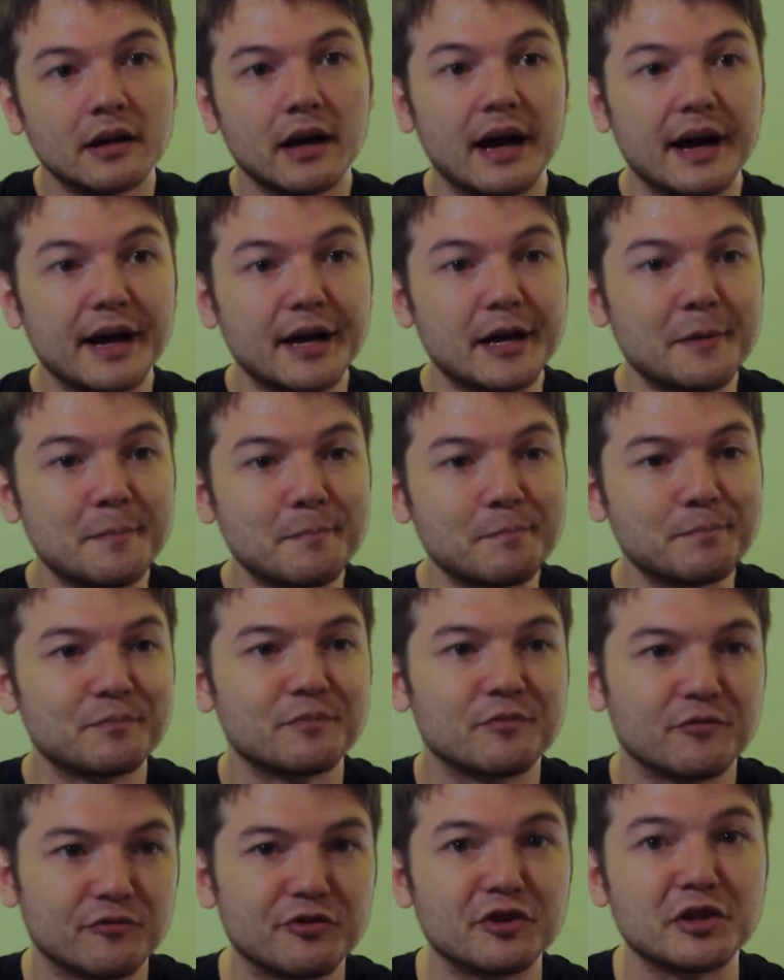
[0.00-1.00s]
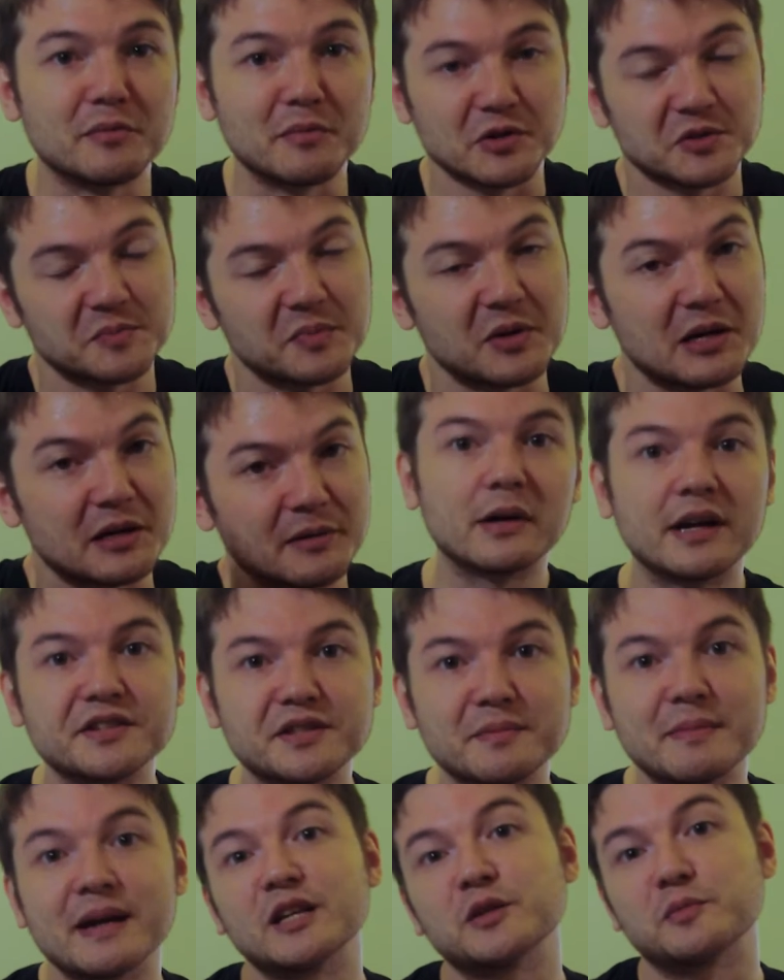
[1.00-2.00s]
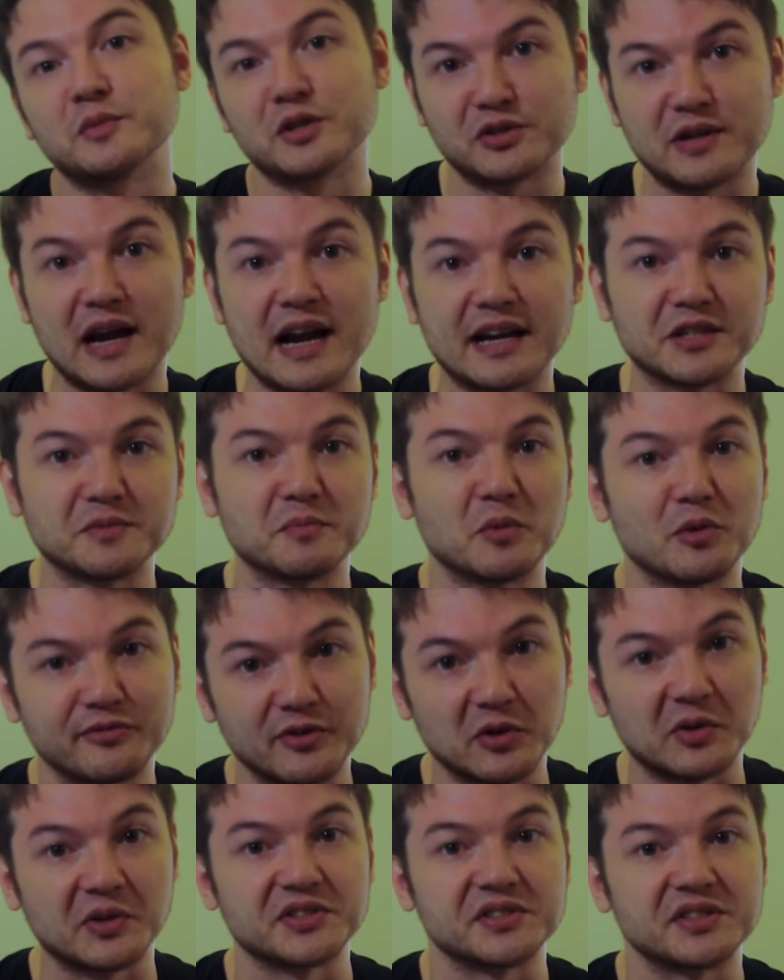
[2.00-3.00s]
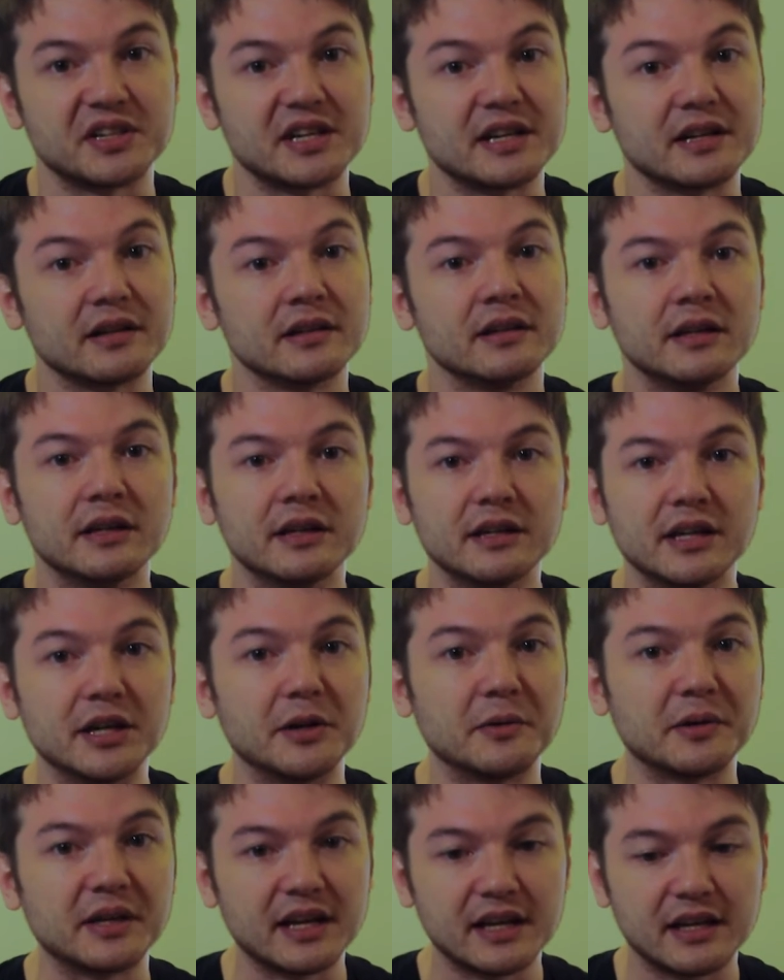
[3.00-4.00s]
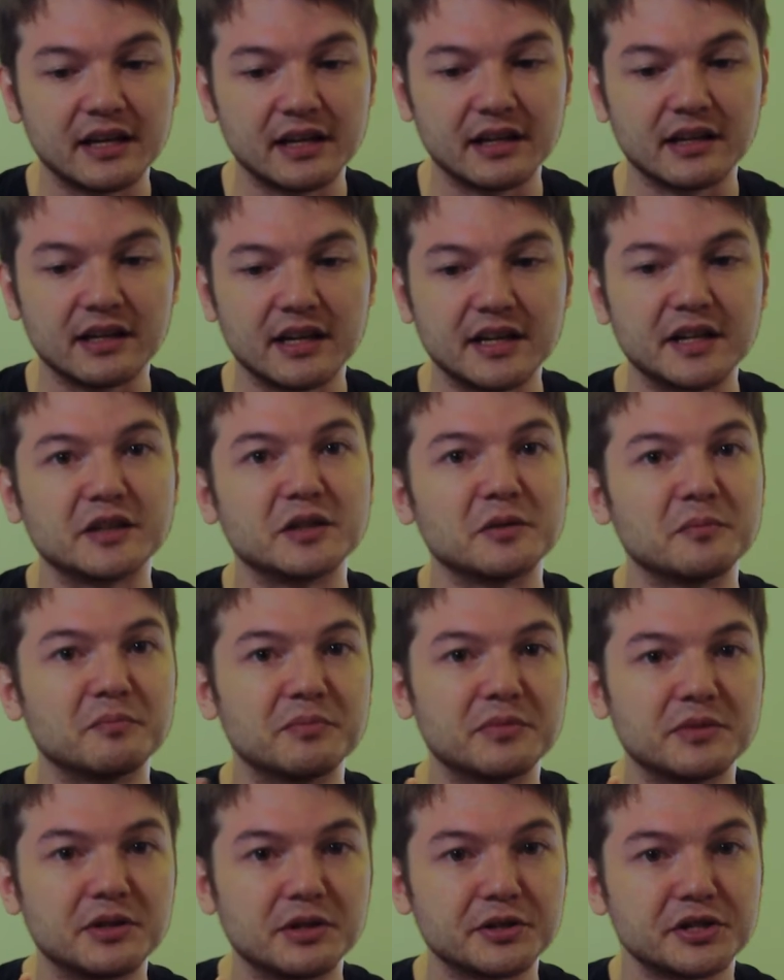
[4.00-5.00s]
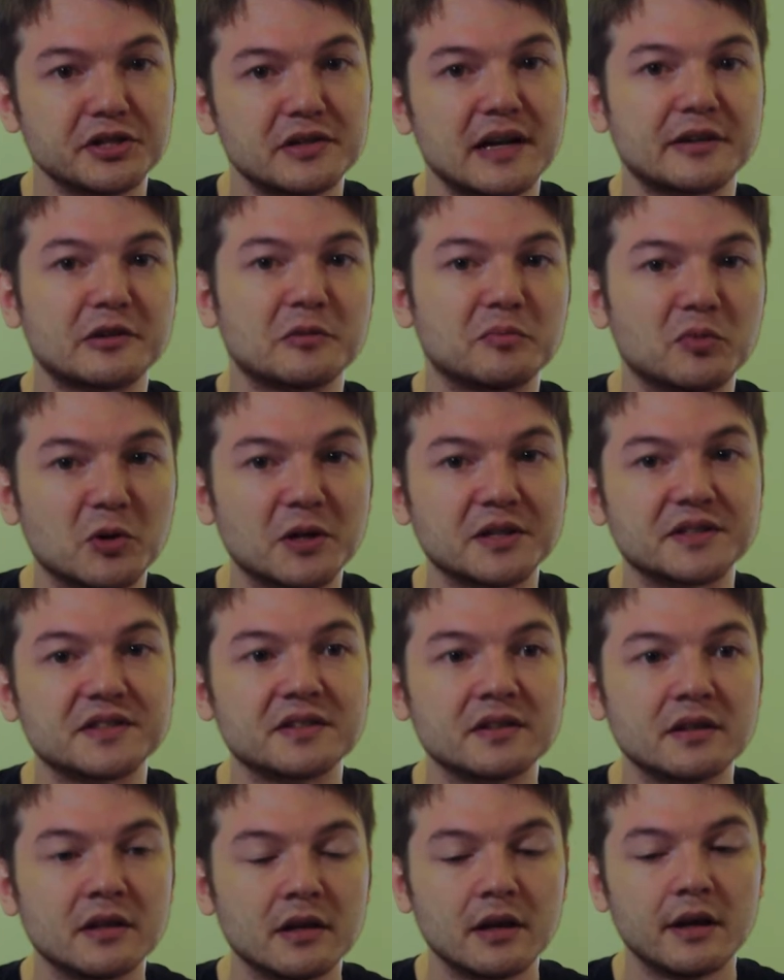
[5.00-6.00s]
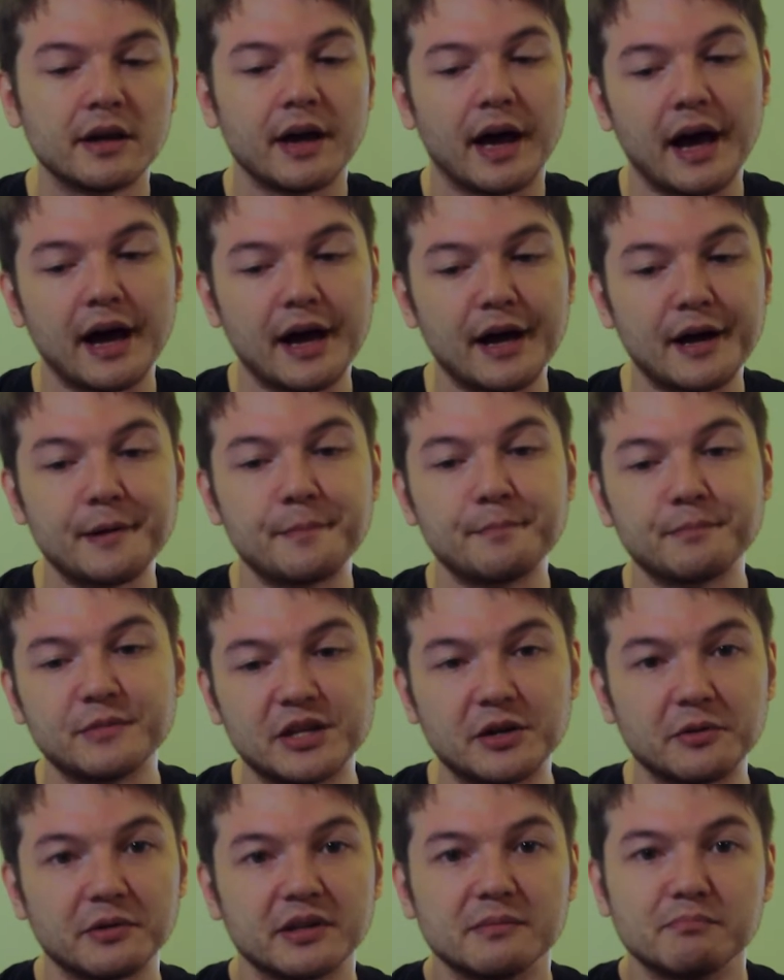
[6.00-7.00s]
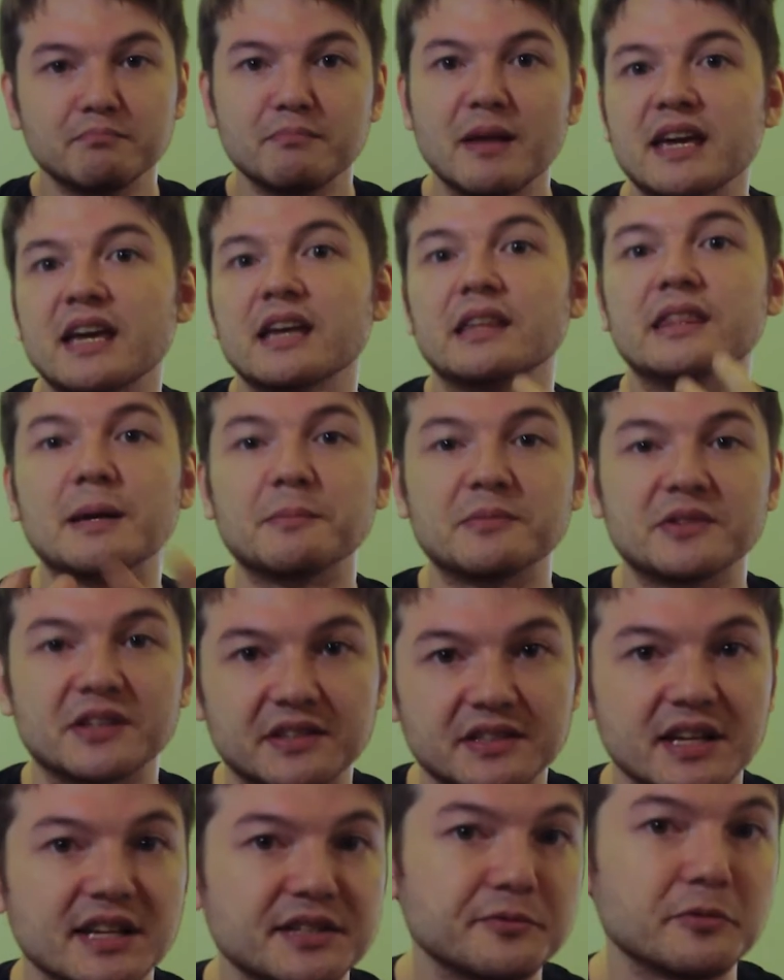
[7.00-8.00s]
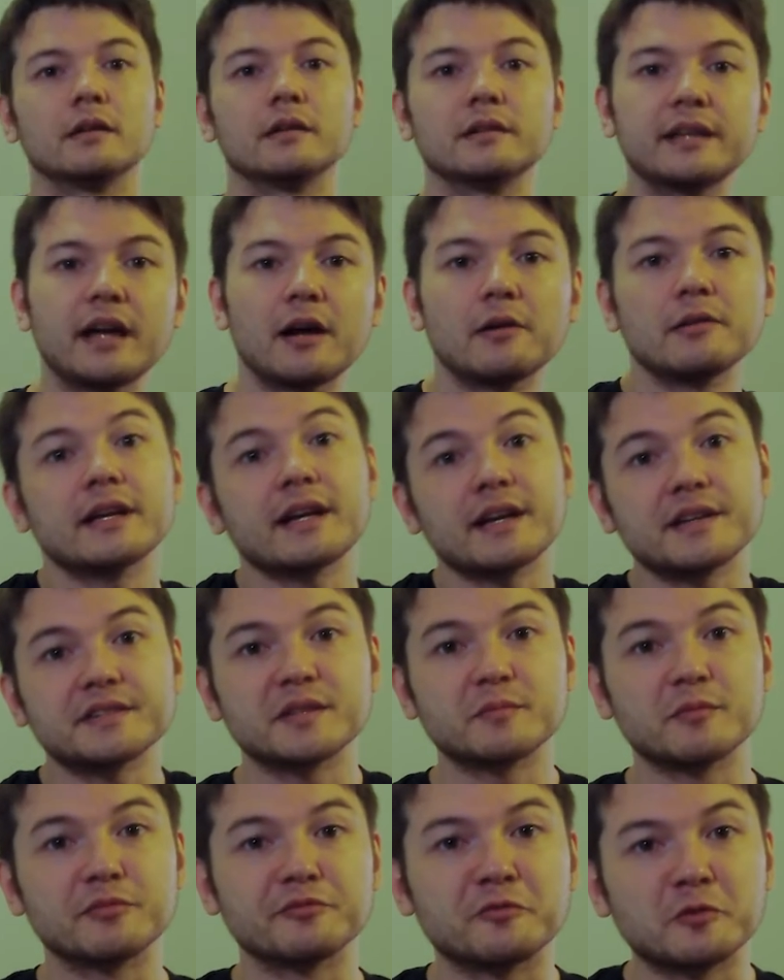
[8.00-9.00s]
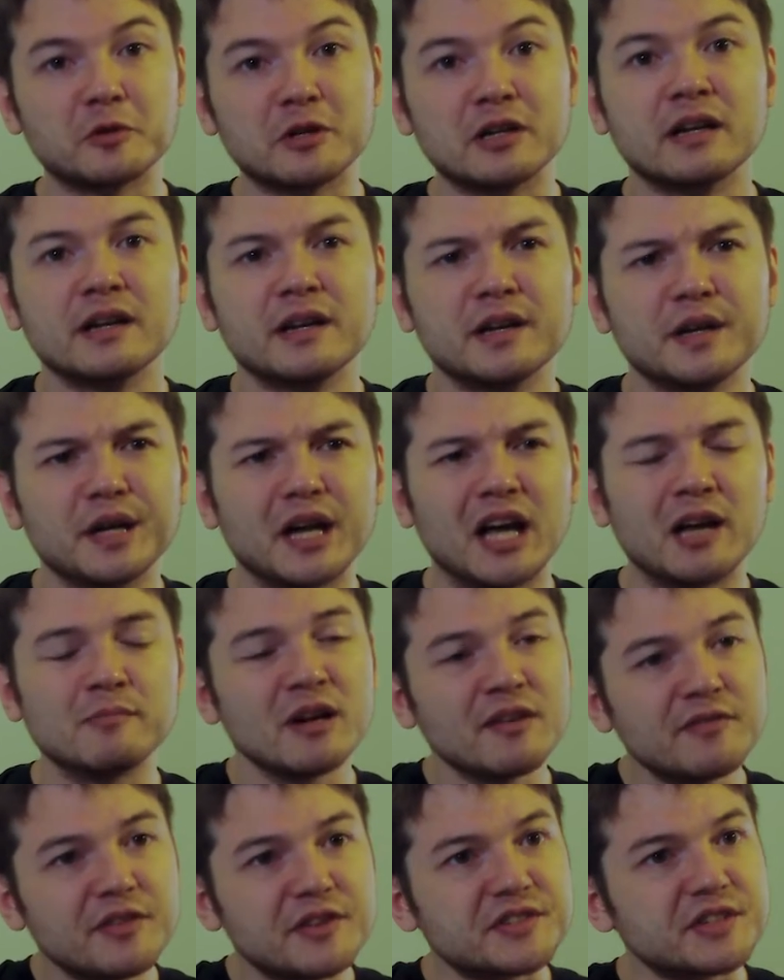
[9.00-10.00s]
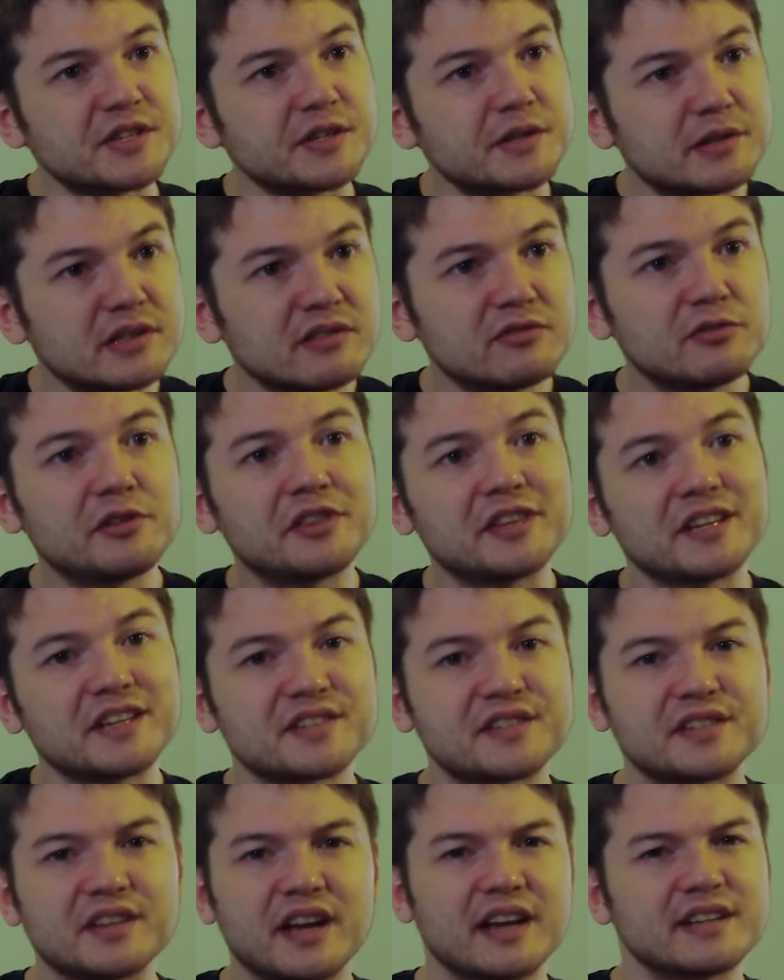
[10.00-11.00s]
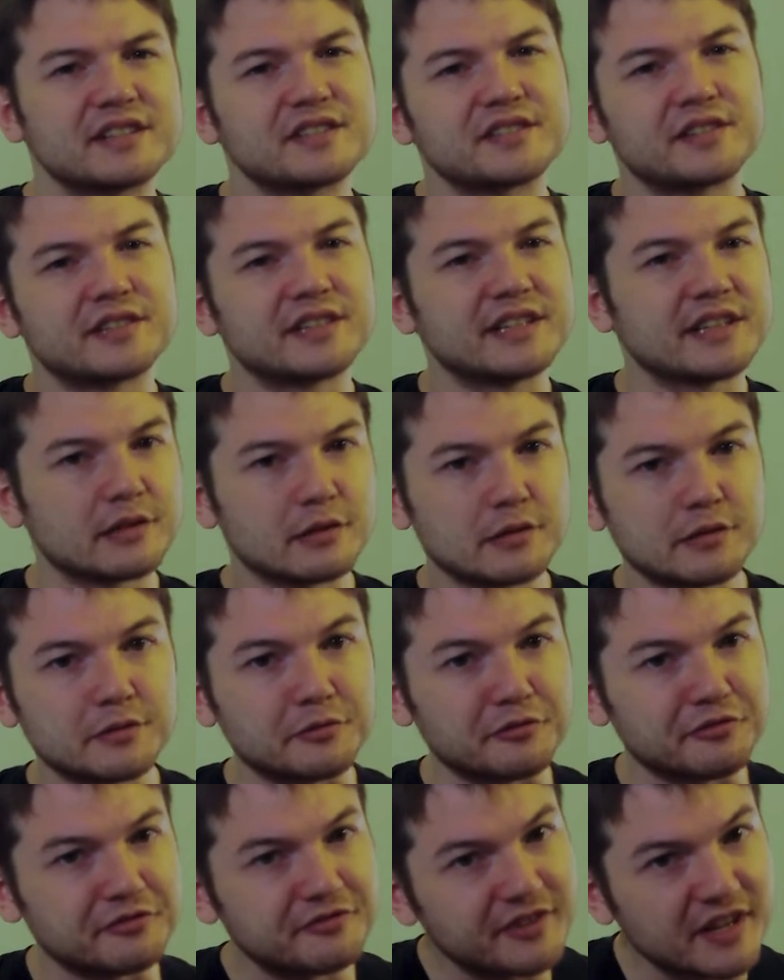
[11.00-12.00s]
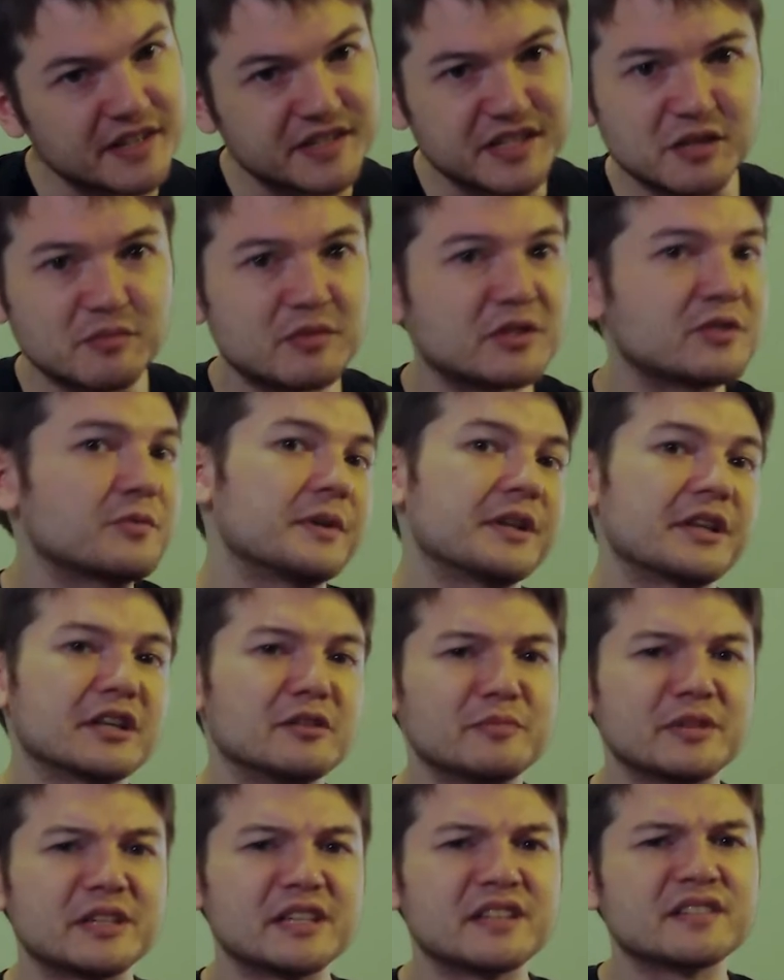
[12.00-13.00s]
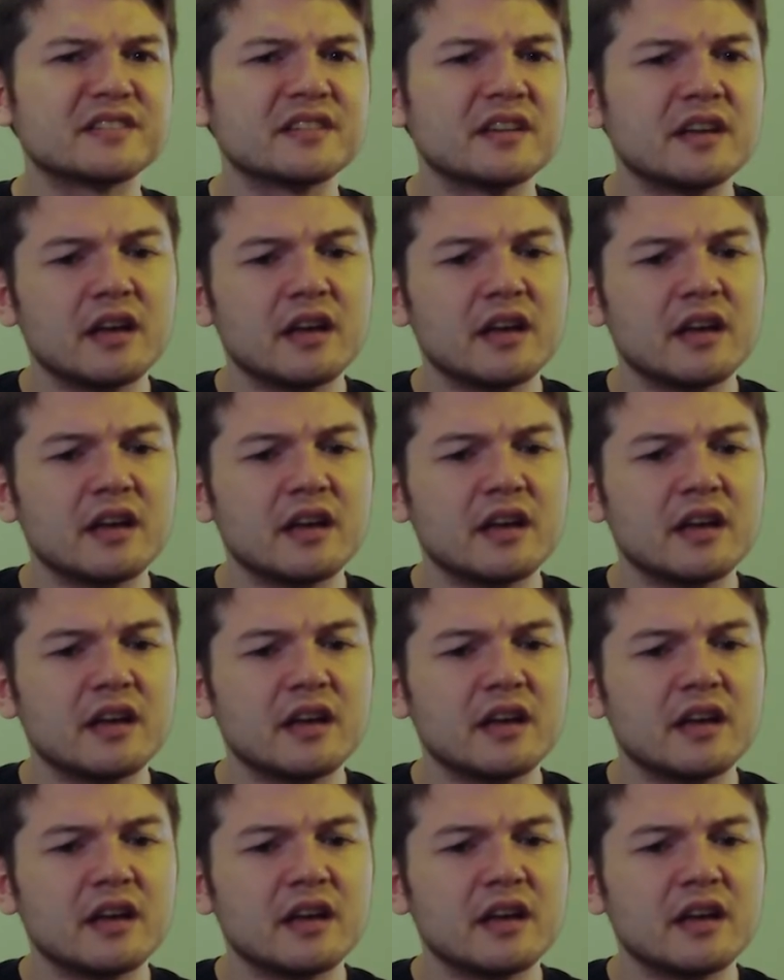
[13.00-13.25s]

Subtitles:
for the most part. Whereas the management track is more focused on, getting your direct reports, making them successful. Now, like I said before, above the senior level, things kind of start to get a little fuzzy between companies.